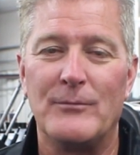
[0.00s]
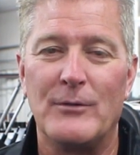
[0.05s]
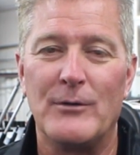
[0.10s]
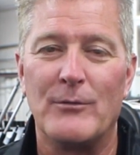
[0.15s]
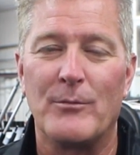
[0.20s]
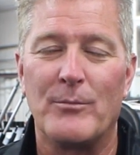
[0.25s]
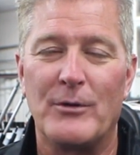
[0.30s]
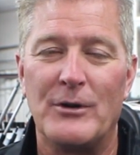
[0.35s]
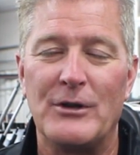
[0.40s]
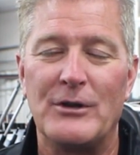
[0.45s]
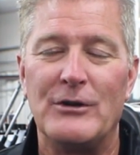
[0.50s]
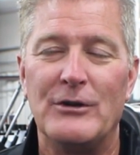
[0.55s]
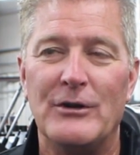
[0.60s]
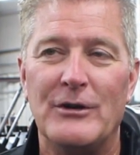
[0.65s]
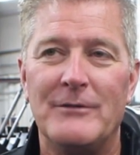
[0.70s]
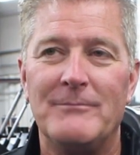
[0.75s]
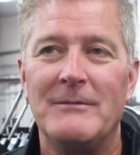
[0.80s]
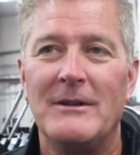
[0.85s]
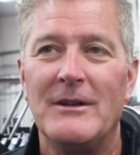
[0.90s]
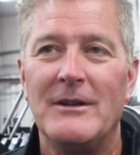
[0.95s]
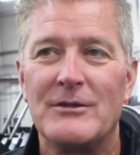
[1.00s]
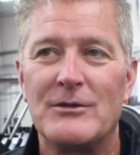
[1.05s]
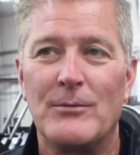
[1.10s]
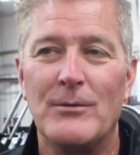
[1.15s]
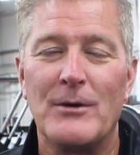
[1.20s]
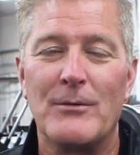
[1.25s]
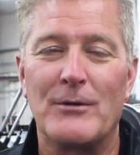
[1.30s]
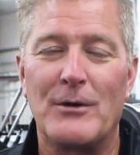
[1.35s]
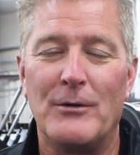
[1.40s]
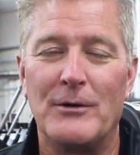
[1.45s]
and we were pretty good. So
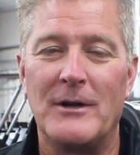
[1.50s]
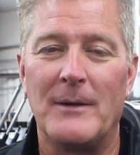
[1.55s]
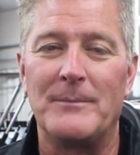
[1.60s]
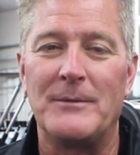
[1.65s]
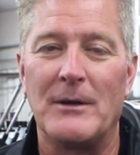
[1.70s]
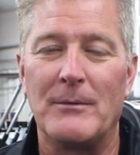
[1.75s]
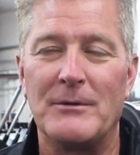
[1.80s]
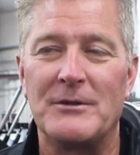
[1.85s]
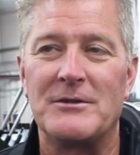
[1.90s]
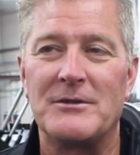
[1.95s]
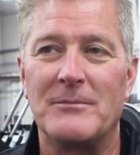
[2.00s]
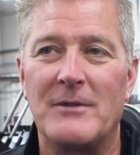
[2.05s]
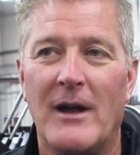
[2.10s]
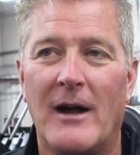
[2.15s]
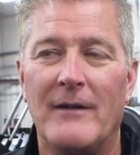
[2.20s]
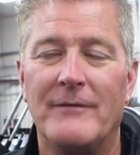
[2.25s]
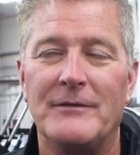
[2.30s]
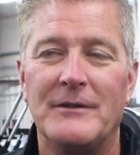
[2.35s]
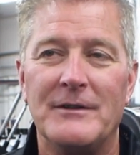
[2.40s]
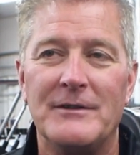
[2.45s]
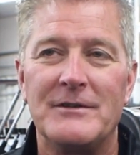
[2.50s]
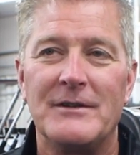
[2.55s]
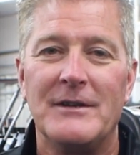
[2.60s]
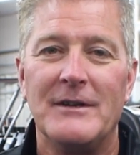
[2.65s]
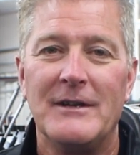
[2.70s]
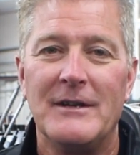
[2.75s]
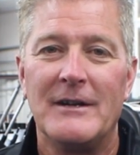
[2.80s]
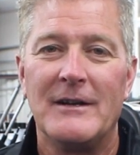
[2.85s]
we were going up there with some confidence.